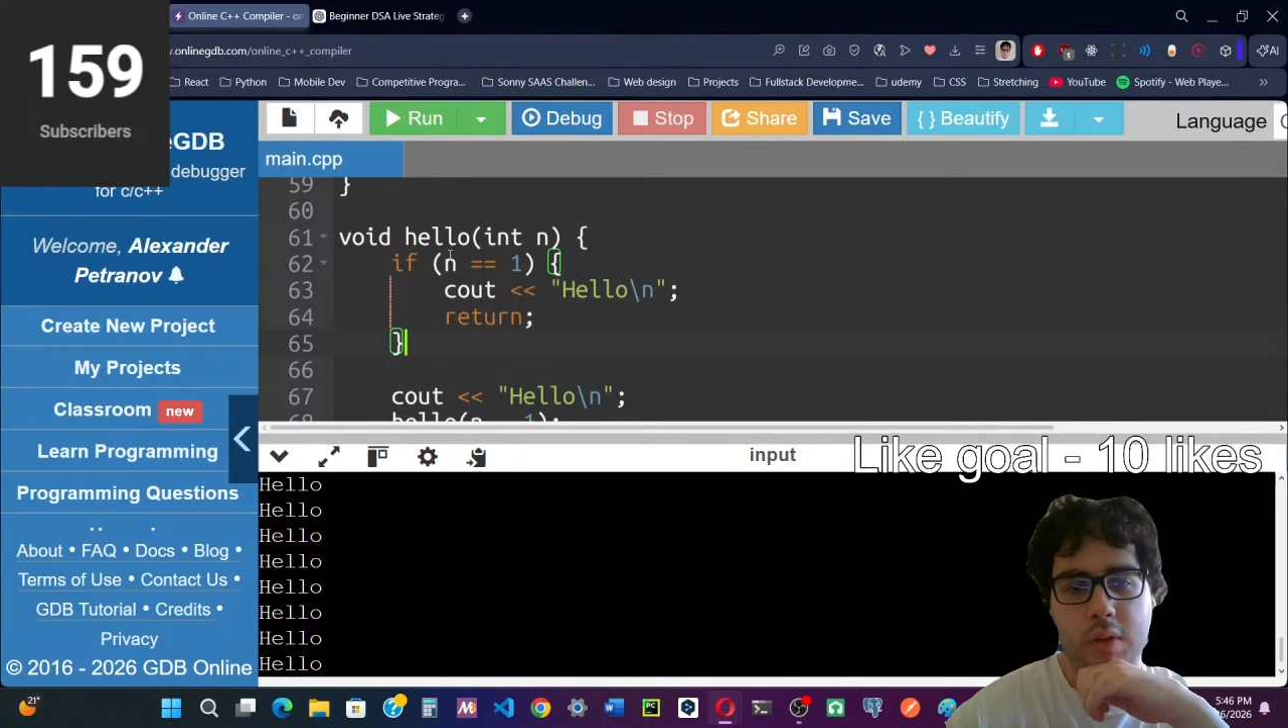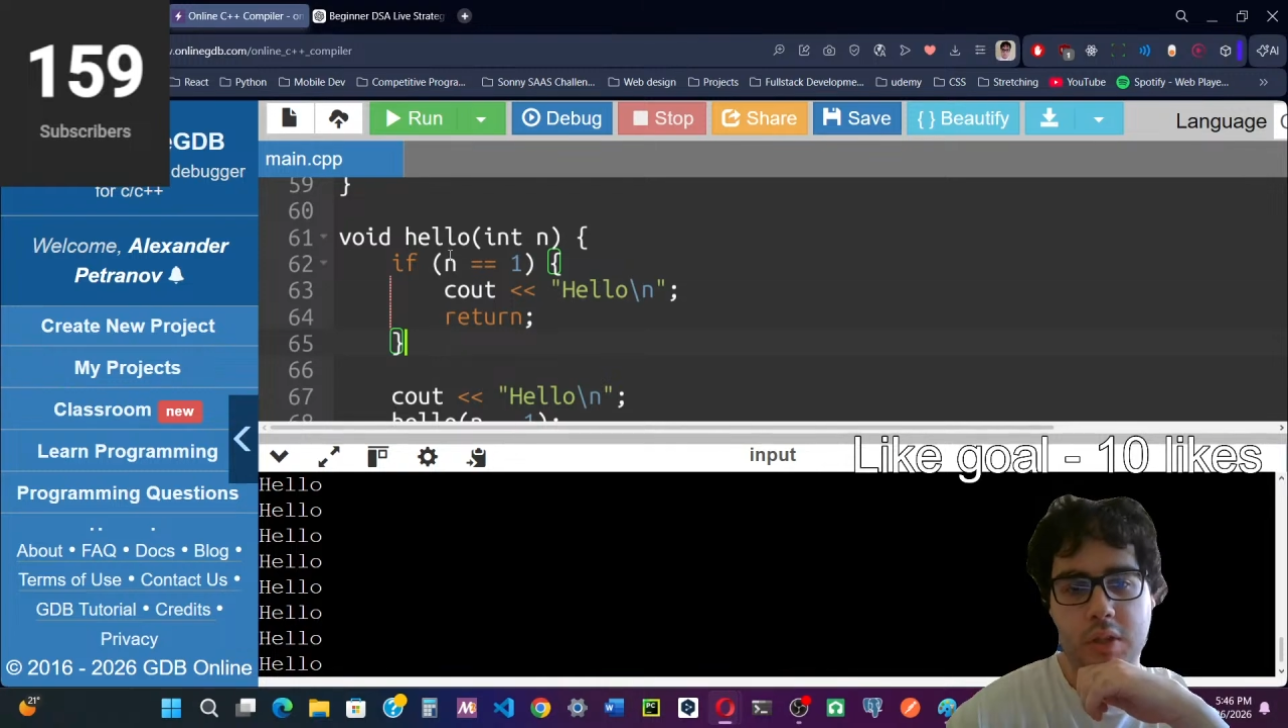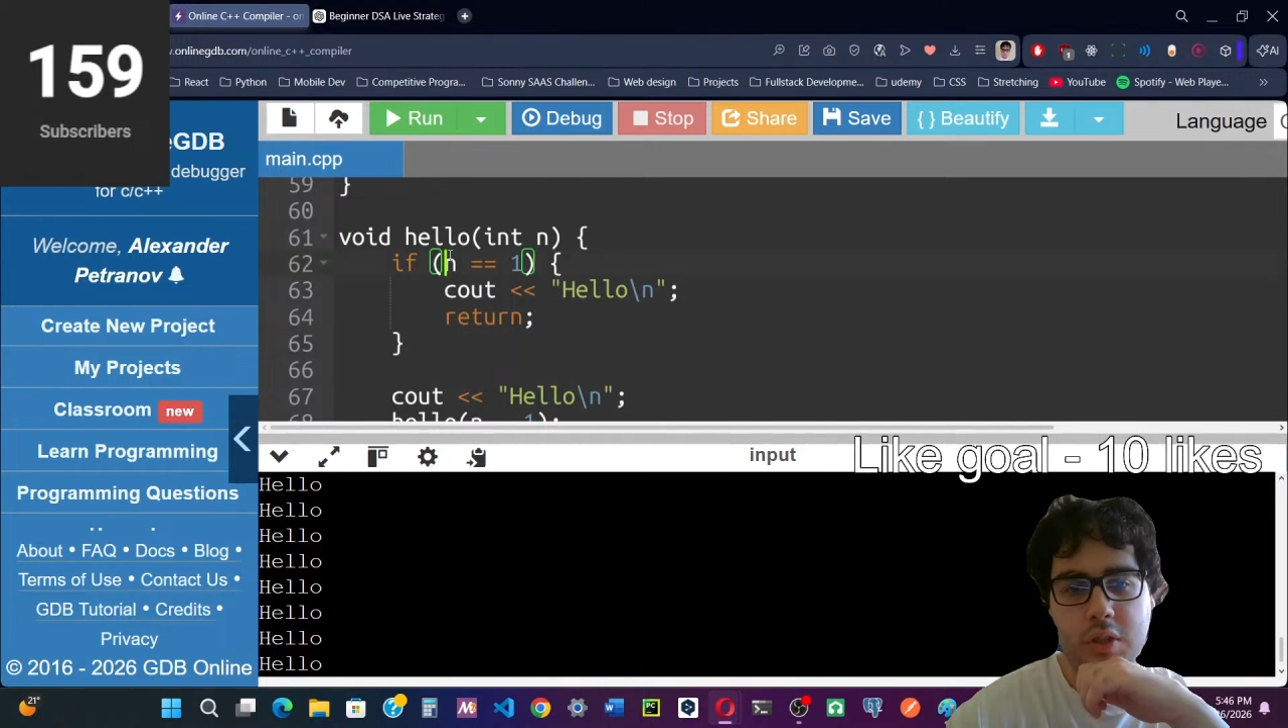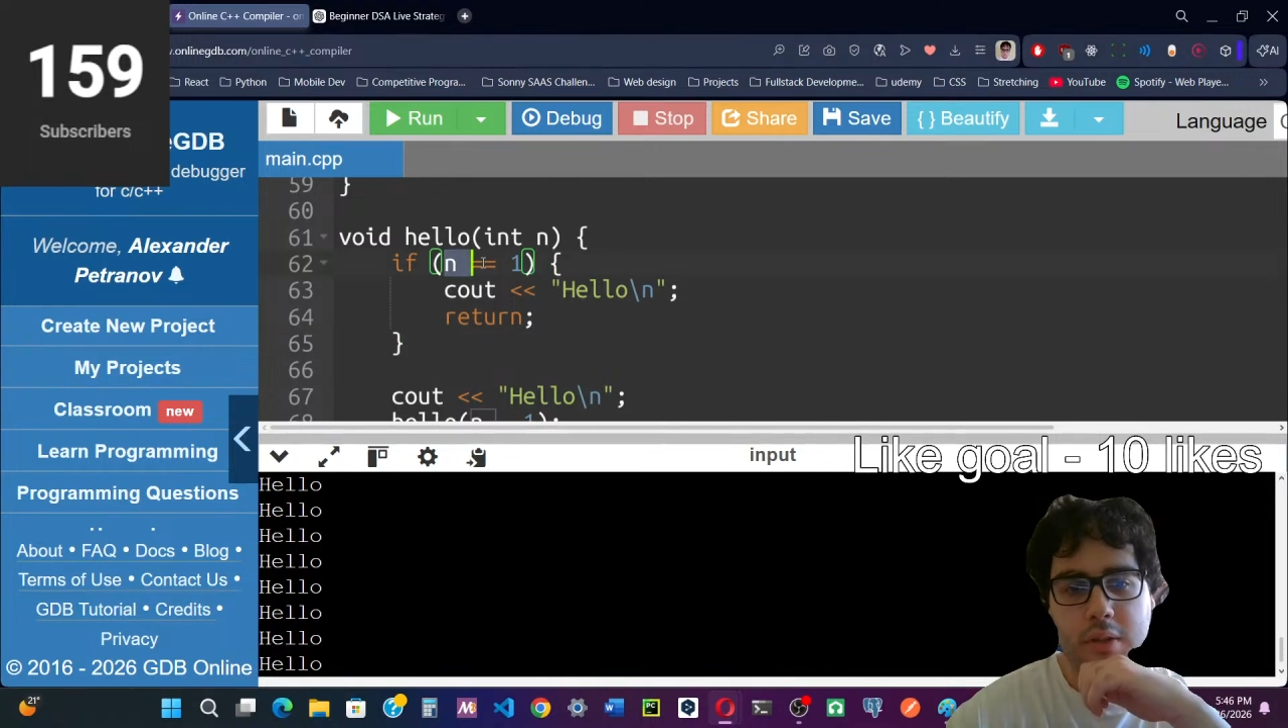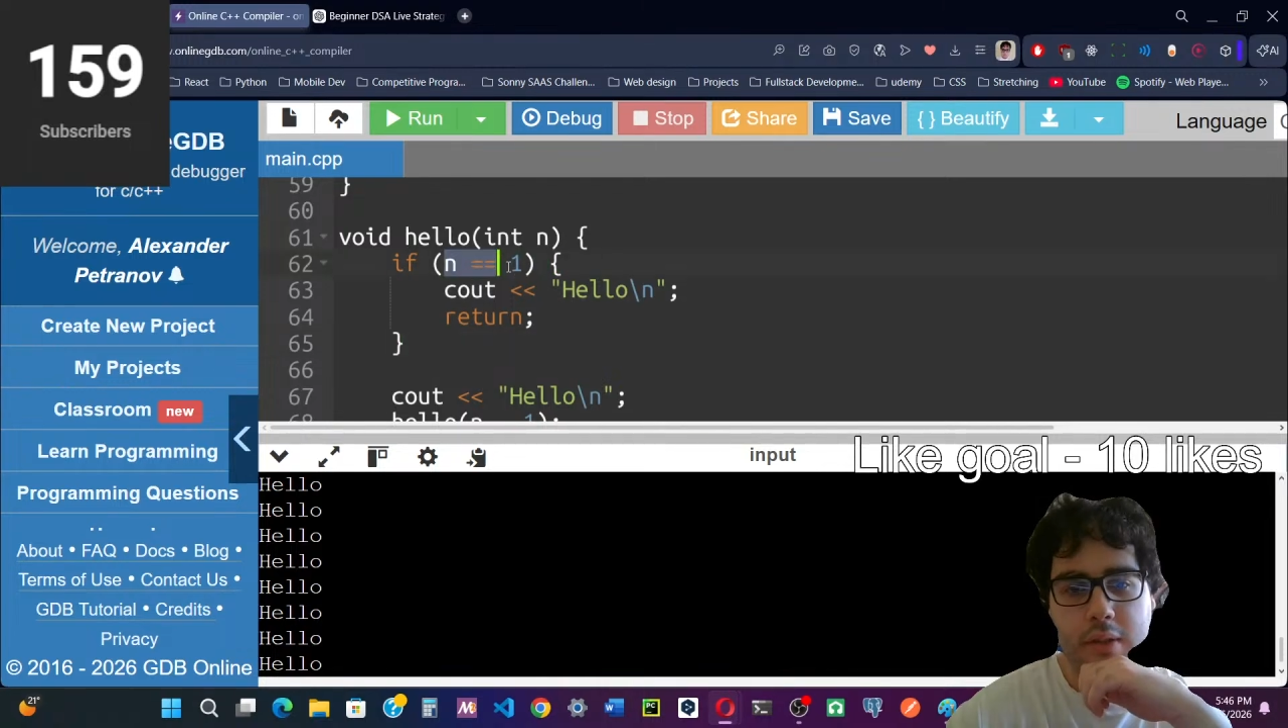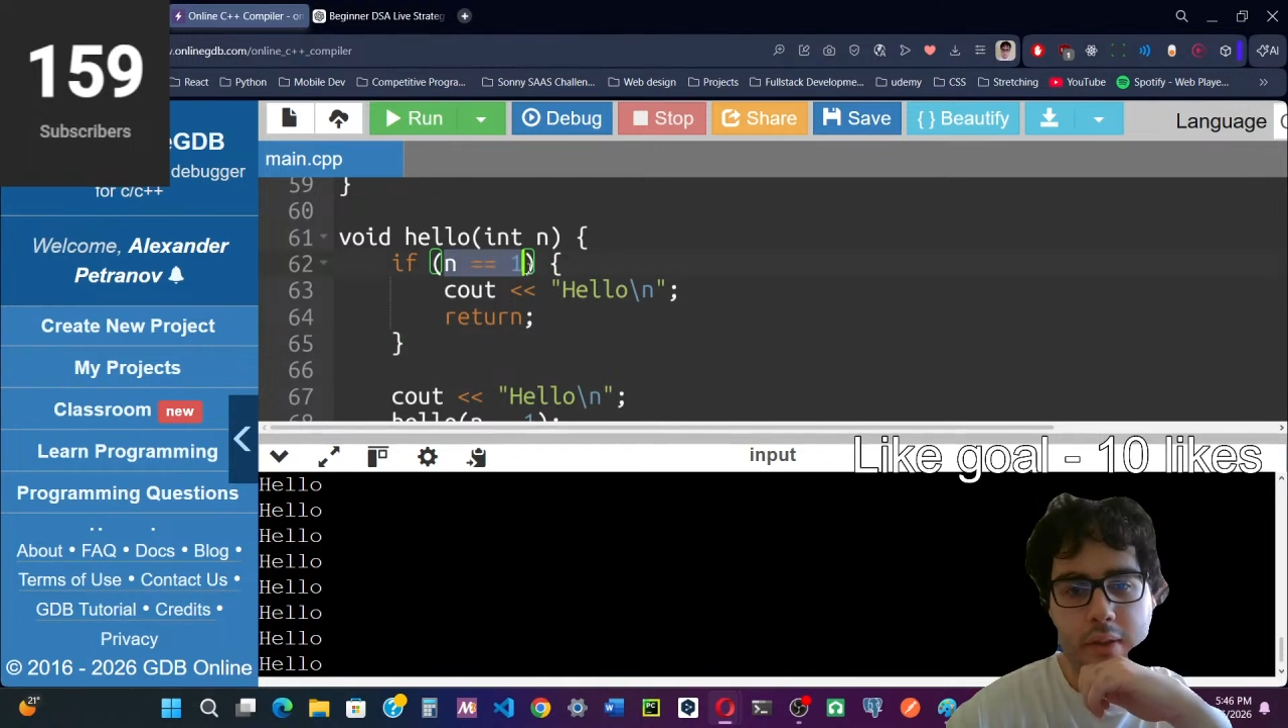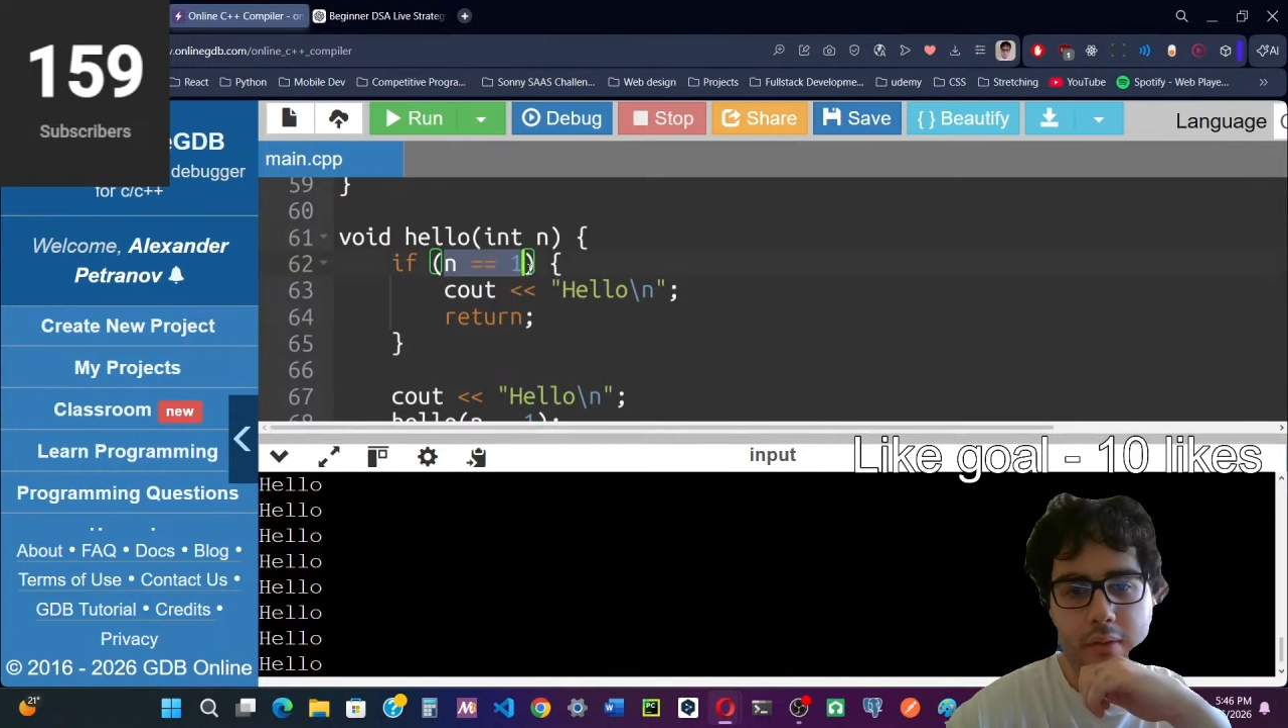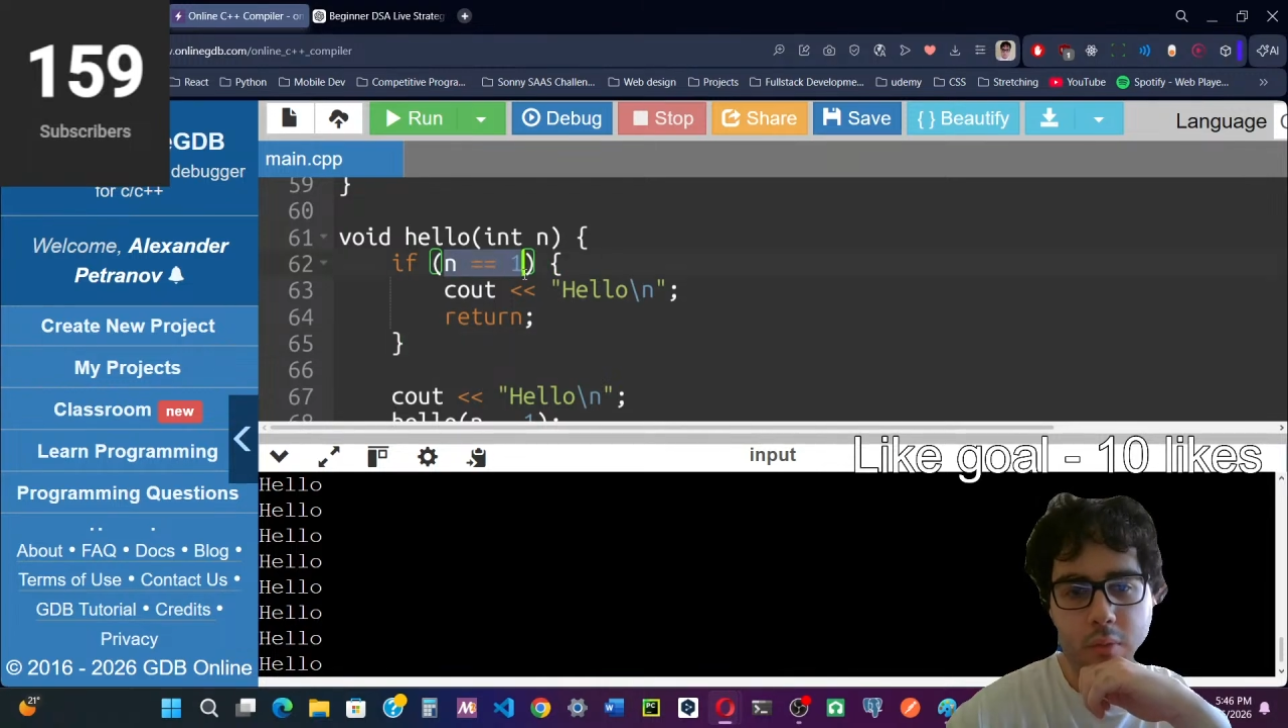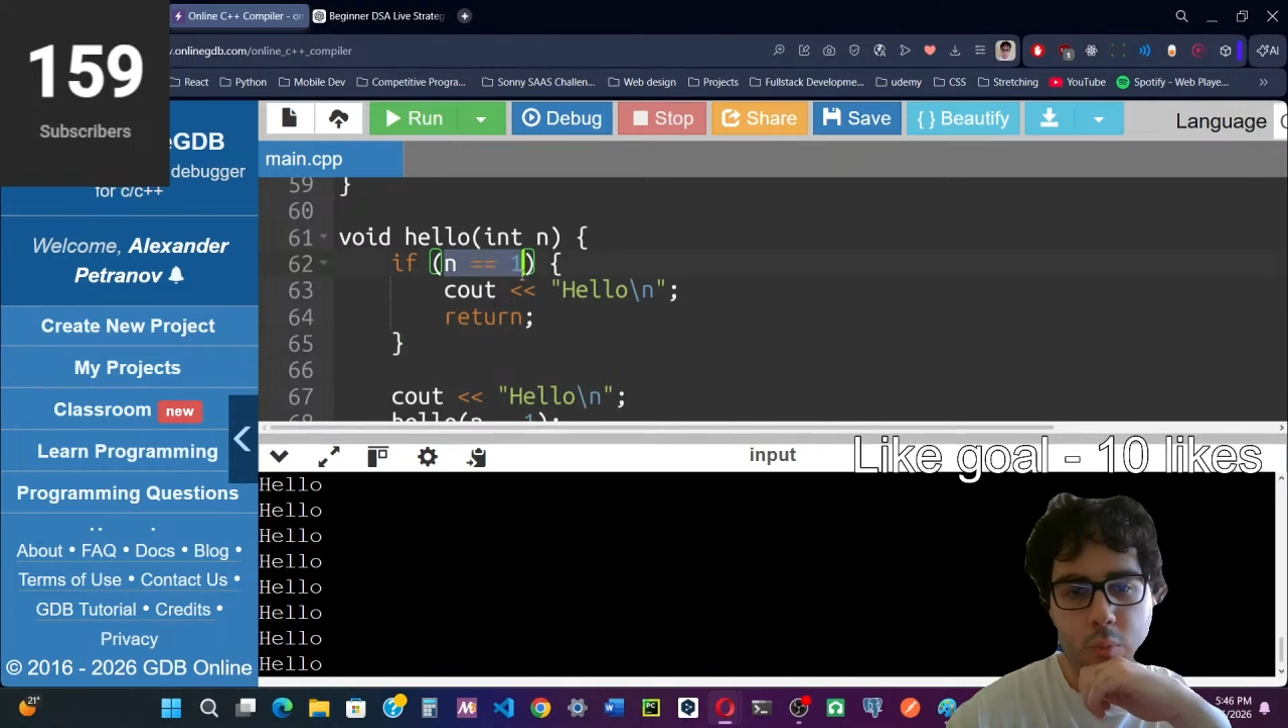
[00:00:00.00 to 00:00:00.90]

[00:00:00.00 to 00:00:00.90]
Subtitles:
reach this,